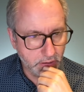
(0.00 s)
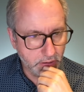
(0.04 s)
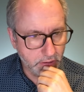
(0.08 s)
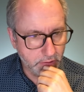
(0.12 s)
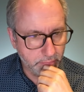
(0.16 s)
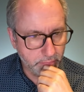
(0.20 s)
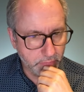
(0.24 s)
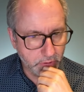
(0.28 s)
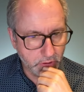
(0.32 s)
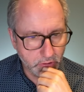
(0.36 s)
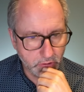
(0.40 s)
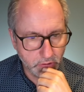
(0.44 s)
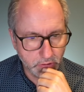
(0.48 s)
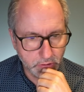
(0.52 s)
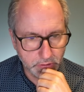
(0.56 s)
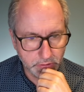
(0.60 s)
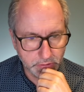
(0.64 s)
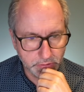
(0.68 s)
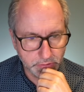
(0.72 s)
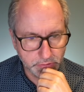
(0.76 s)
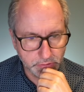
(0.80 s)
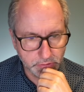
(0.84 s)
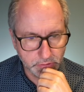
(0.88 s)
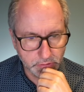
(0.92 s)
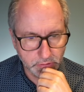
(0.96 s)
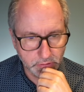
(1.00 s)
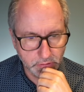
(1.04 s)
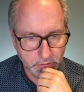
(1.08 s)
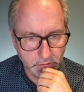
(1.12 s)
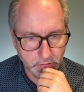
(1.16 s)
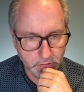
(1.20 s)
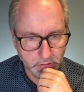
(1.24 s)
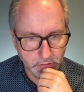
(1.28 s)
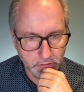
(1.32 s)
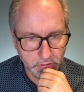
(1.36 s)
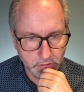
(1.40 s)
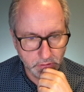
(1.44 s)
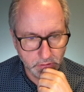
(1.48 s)
Markers,
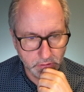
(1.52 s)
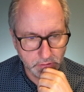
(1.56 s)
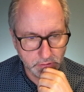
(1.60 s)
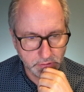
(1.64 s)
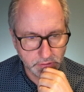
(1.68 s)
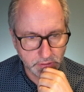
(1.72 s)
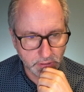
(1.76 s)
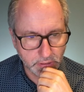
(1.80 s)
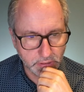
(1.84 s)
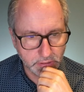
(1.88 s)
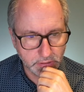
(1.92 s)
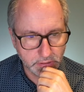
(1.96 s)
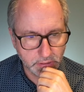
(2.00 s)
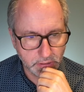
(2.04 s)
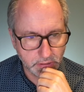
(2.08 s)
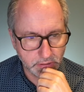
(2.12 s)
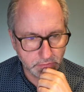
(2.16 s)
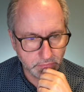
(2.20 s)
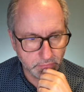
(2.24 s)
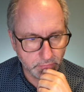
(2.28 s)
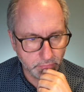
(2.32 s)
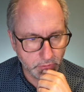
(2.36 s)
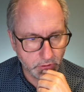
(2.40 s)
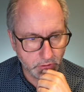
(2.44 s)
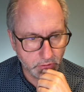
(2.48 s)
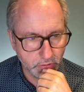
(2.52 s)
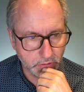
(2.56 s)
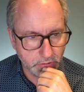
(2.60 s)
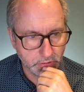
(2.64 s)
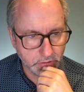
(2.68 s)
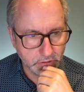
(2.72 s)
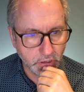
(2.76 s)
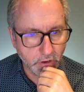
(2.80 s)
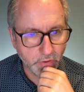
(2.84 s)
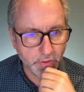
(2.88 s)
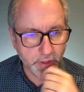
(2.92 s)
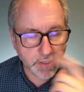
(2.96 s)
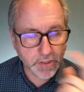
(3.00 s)
second test for markers.
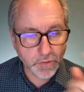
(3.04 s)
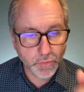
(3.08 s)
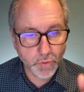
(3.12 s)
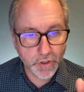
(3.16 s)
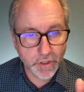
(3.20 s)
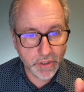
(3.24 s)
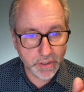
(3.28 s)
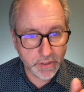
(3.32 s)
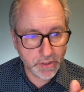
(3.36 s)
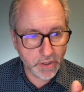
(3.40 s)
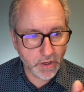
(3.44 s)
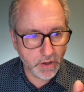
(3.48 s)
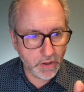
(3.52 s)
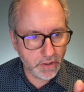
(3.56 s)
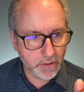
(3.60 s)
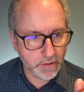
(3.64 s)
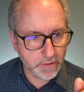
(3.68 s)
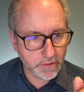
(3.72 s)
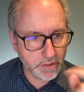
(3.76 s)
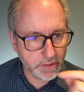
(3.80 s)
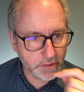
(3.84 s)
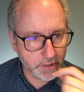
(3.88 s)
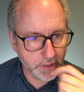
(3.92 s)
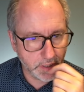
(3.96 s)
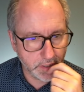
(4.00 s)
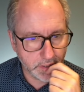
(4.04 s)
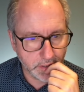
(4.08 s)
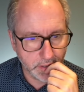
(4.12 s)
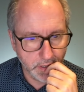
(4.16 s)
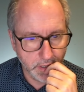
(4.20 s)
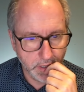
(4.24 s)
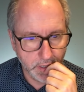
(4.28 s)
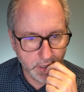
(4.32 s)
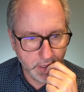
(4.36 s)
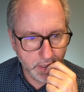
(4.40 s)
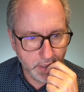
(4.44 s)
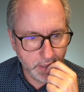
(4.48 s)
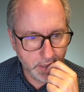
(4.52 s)
No, that's one of the titles, isn't it?
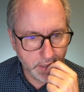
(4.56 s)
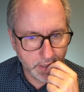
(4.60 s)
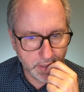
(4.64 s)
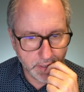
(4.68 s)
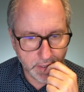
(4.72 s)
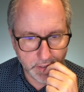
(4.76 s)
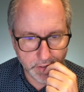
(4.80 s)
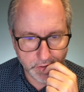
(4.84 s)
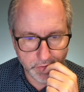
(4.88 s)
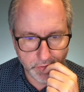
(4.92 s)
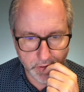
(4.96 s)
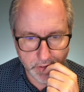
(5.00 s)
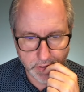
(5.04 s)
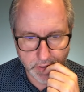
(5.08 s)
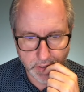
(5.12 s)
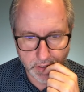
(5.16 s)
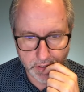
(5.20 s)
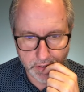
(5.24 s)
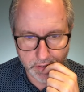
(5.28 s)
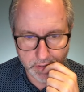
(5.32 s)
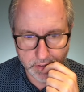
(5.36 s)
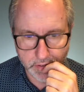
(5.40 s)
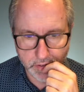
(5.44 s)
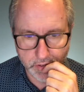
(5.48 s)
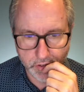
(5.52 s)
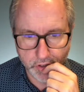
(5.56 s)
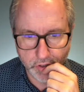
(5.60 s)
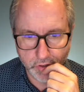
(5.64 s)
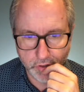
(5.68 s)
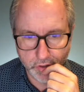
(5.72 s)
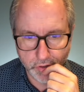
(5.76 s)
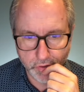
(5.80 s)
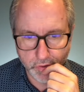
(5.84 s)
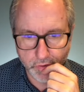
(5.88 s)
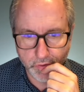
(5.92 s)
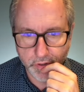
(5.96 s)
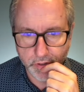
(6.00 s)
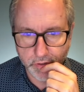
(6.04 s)
That's right,
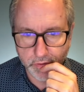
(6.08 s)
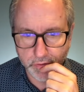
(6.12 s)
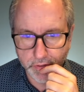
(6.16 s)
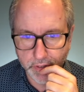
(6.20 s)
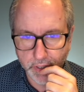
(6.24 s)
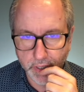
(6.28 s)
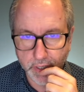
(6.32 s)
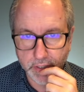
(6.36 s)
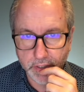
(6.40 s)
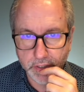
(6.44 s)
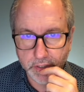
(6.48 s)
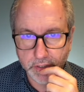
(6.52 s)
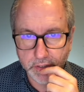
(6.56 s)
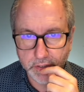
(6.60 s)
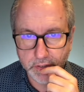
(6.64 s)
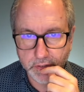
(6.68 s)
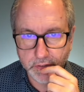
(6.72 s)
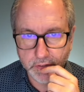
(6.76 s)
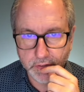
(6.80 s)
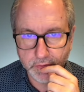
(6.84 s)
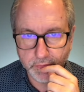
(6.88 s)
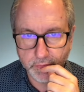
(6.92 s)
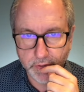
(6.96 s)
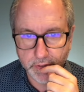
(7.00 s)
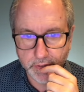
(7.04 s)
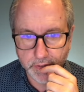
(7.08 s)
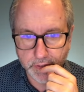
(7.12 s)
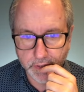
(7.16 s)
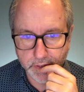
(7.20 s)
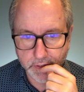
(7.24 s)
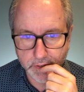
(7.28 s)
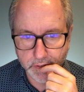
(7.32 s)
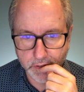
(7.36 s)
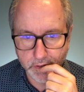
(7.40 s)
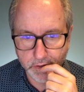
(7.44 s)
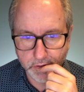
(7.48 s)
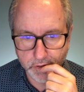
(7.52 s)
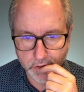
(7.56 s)
tutorial. Yeah, it says
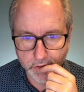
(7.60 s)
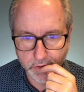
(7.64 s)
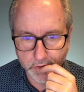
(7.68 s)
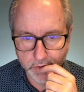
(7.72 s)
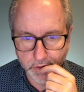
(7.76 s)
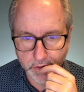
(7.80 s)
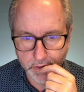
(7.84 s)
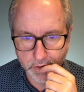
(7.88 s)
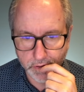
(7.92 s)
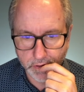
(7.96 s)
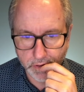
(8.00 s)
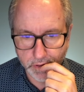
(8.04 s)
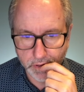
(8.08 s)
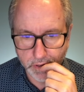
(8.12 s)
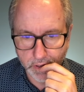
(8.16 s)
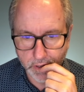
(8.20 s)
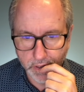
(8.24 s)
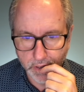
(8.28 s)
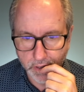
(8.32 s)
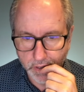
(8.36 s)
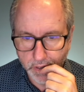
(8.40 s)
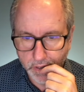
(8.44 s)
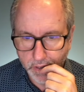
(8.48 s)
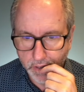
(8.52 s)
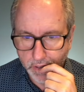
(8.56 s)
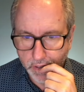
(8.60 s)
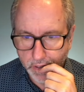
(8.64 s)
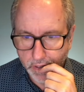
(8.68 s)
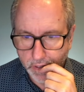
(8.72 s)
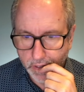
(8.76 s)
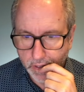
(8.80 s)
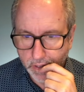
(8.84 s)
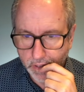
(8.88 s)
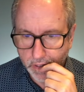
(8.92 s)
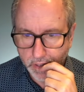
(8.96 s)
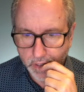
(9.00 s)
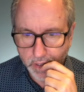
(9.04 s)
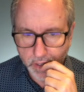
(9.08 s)
tutorial
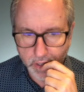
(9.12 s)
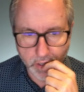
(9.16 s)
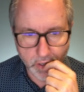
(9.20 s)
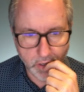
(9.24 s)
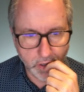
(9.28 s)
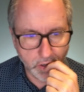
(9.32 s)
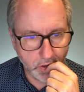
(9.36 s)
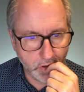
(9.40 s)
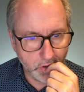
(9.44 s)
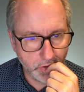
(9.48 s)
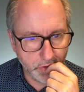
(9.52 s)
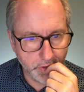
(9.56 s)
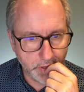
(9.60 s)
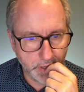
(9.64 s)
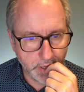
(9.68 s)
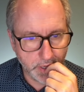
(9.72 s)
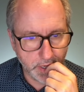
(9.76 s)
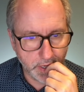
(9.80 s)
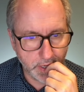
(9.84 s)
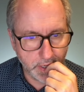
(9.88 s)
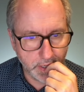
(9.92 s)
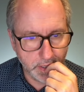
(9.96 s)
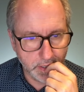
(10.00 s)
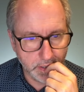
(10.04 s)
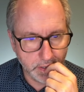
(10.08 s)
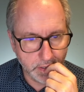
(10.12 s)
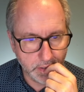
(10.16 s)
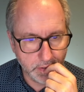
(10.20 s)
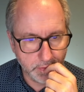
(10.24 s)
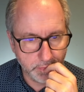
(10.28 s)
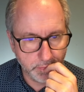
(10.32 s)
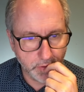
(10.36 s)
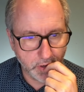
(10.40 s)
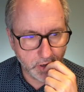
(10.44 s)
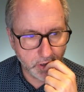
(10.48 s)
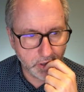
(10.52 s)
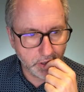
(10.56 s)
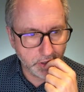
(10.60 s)
on there.
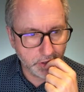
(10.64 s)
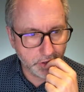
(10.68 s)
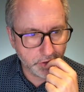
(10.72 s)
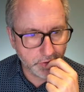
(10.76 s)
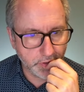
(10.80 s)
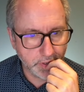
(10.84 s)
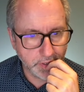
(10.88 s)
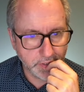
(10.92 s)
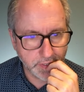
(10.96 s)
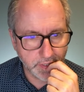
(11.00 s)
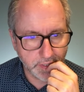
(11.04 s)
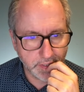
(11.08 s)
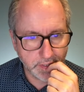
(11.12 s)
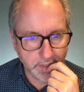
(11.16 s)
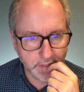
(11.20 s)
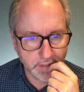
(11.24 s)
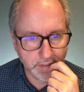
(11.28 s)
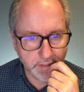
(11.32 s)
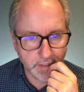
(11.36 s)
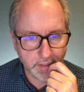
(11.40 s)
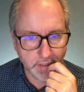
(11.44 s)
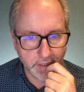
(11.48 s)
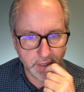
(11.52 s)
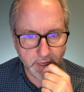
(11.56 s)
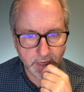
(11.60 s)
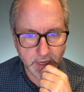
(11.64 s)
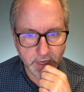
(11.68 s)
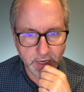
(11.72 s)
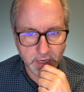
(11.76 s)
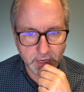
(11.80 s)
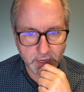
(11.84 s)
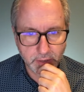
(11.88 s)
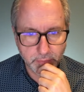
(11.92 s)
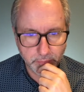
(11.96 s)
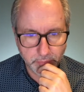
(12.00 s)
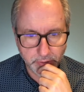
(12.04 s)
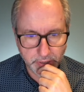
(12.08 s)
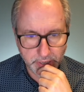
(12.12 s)
Marker 3. So it does the
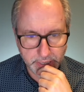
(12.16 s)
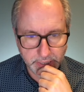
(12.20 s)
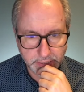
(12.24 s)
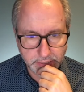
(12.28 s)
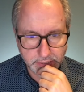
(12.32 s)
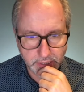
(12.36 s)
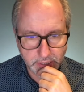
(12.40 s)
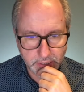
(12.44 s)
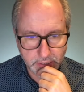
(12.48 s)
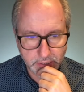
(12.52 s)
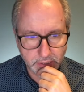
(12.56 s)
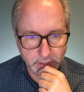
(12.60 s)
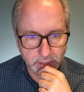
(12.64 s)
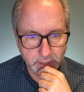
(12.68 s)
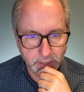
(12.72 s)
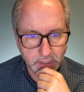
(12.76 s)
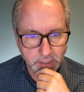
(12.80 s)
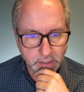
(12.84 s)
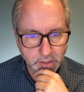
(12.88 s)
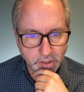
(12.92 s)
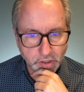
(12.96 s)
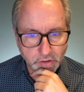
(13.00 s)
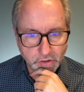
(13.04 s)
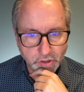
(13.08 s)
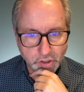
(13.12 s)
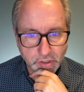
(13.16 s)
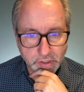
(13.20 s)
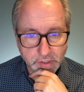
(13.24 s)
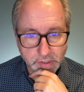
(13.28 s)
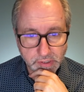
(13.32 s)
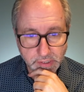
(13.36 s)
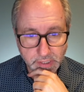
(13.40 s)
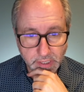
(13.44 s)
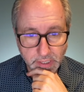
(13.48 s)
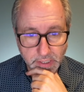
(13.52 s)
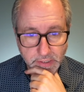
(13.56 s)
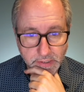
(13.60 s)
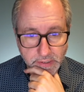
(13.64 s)
completed, shows you the
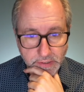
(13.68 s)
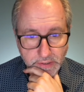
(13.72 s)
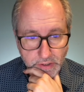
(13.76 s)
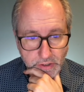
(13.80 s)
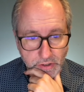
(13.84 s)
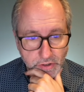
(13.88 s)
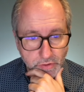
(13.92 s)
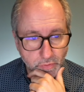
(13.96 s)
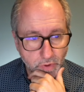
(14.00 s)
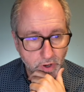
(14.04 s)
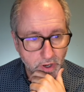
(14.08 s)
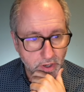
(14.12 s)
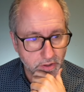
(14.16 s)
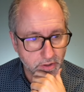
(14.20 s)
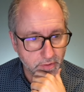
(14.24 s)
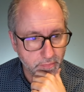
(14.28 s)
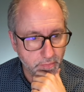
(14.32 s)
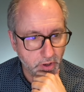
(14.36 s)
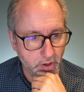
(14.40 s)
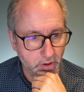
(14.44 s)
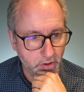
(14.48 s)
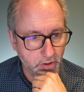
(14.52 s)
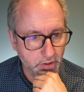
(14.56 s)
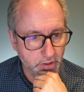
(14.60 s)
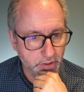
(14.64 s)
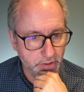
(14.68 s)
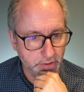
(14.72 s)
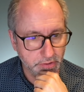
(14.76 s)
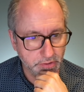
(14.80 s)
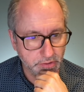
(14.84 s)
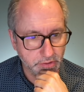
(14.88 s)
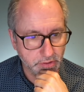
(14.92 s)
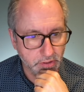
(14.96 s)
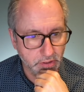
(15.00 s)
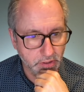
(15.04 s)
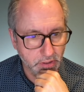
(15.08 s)
status as well of the markers.